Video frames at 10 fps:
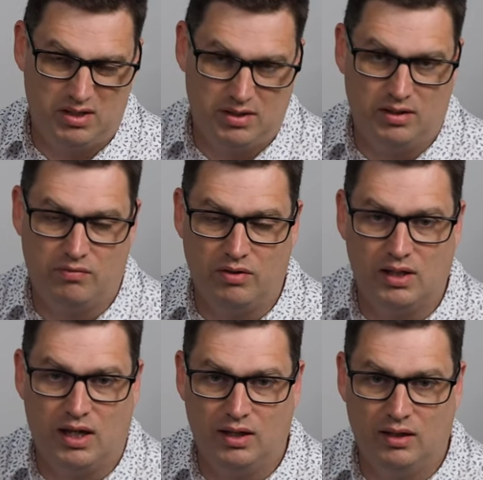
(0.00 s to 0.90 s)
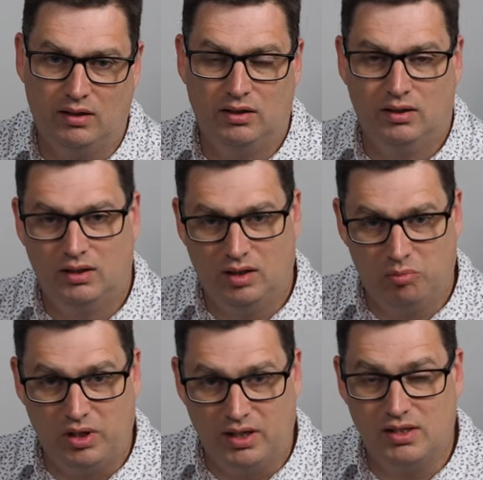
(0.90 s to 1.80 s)
just a different color
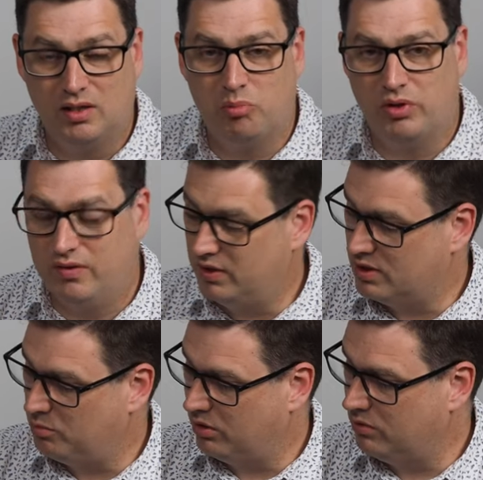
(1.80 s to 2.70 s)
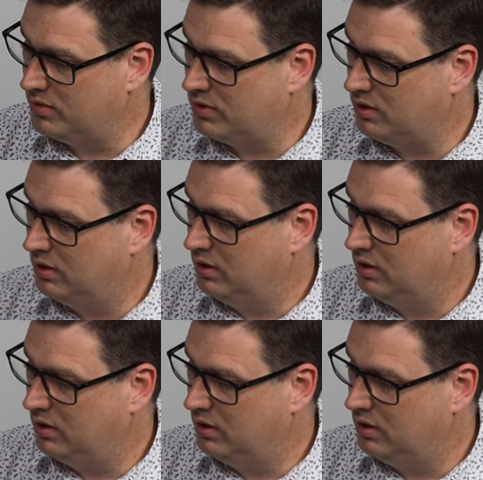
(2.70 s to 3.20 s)
compared to the previous models.